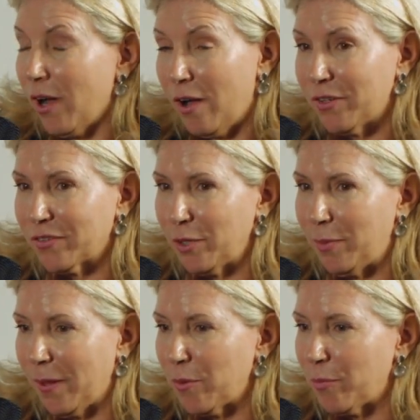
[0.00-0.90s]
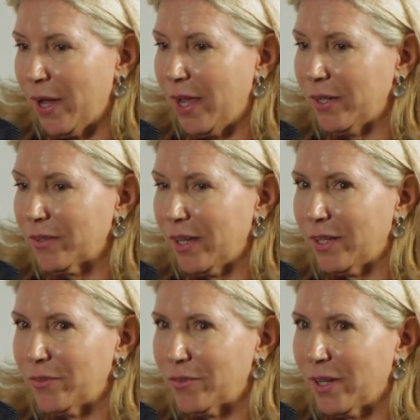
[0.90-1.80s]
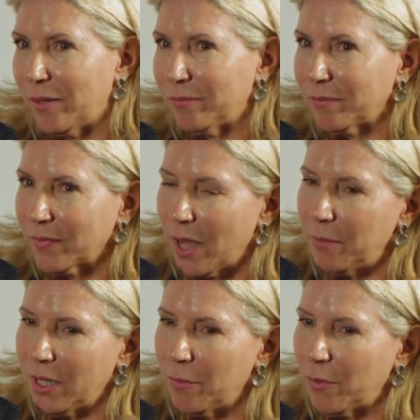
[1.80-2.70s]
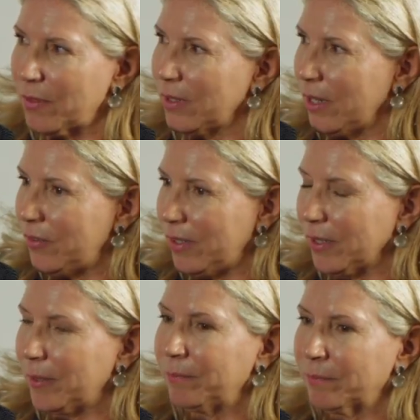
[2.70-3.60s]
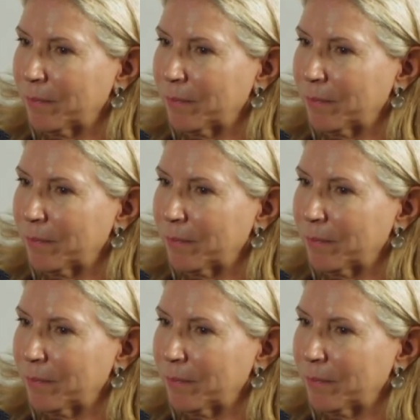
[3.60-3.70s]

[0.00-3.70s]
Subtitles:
obviously, about the brand and coming up with an idea.